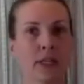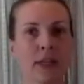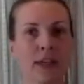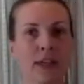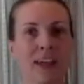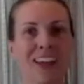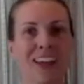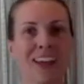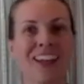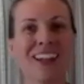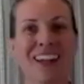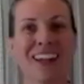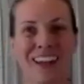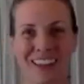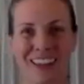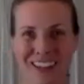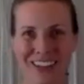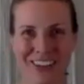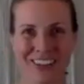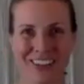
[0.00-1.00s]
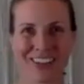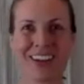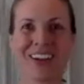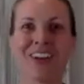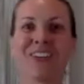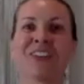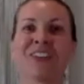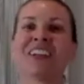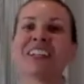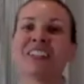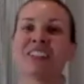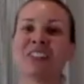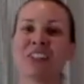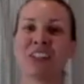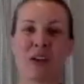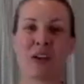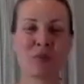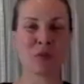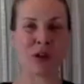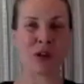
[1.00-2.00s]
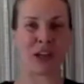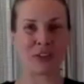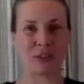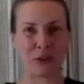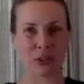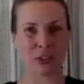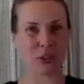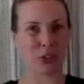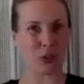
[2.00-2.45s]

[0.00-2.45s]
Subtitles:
And now that you're there, we're gonna do that breath work,